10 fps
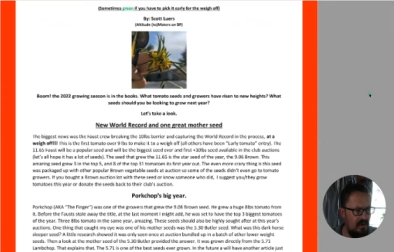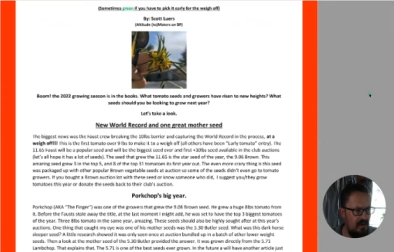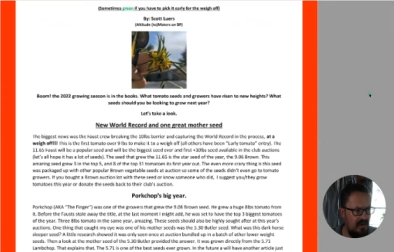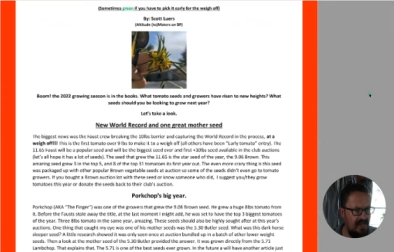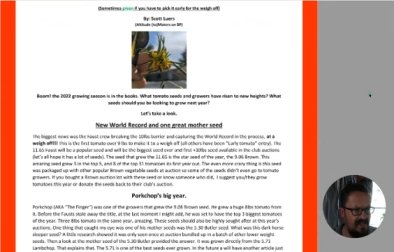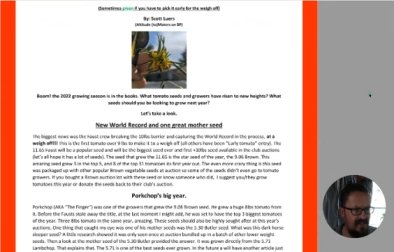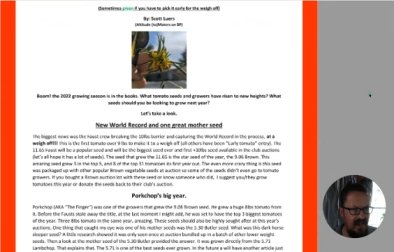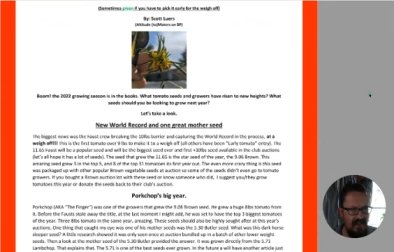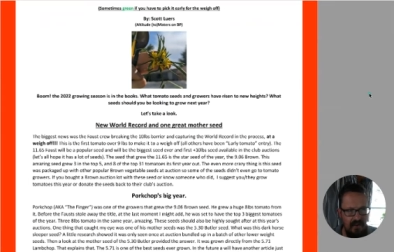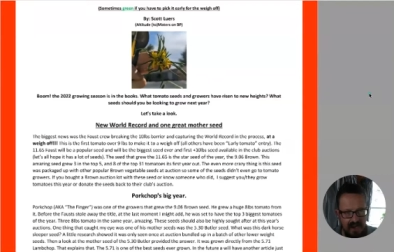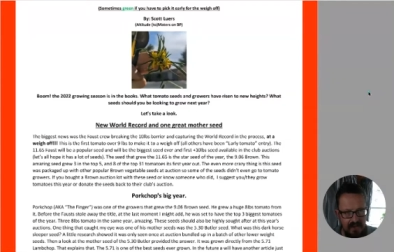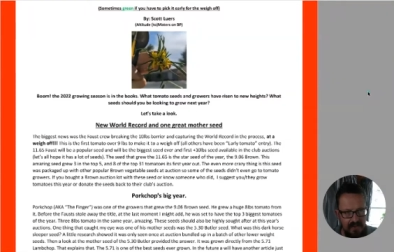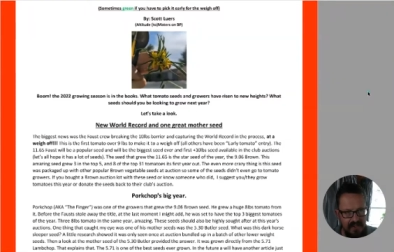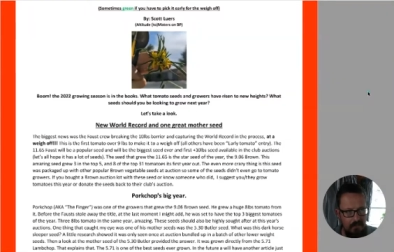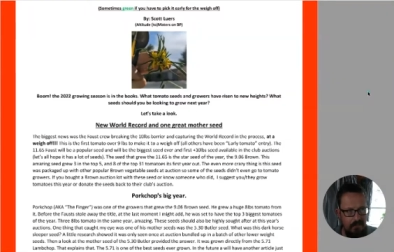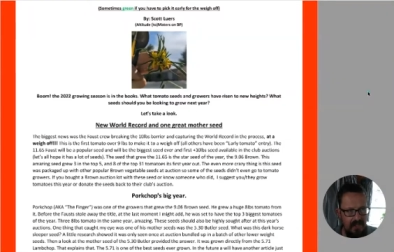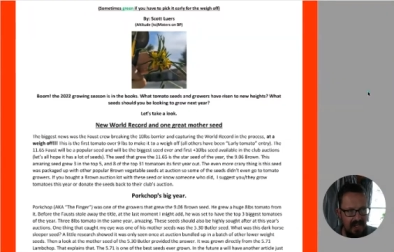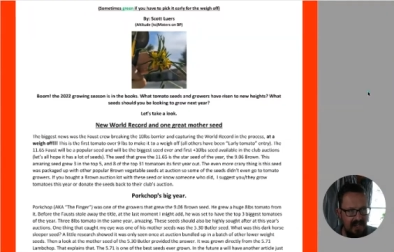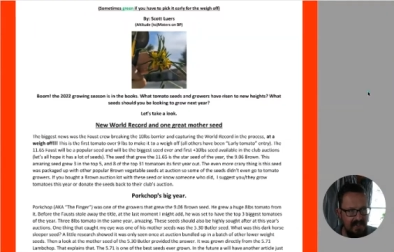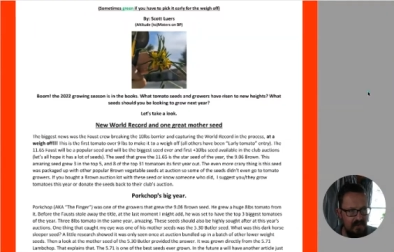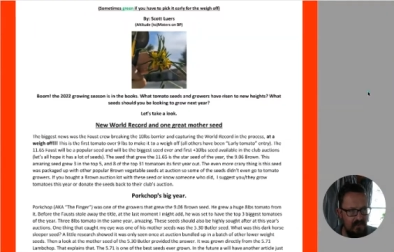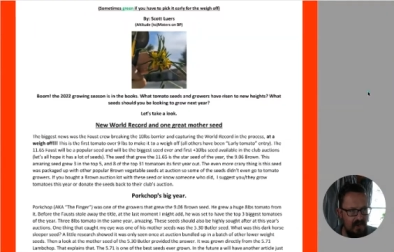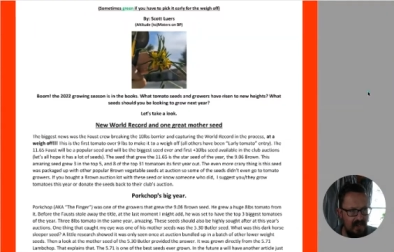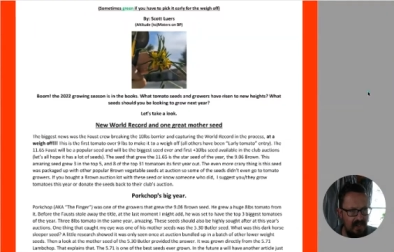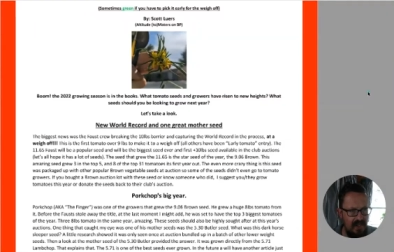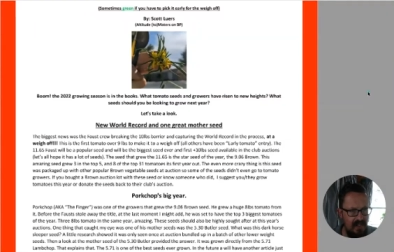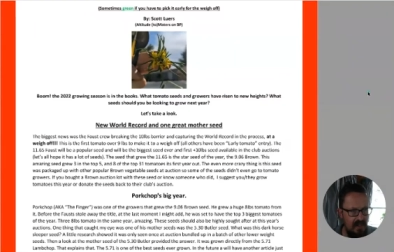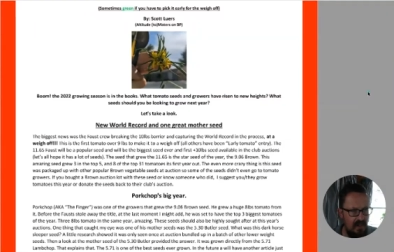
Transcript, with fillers: here's another article that's a bit hard to read.